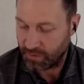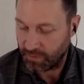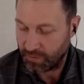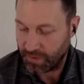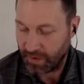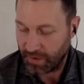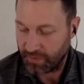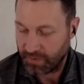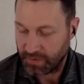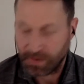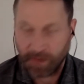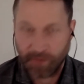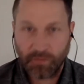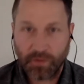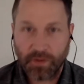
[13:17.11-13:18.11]
with the athletes
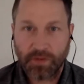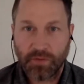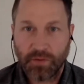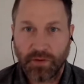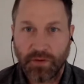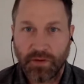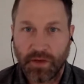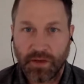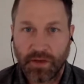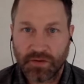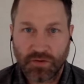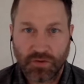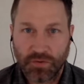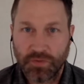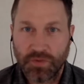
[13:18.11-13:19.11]
I've worked with, that's
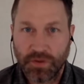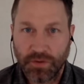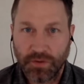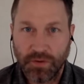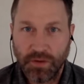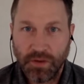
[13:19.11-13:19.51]
true too.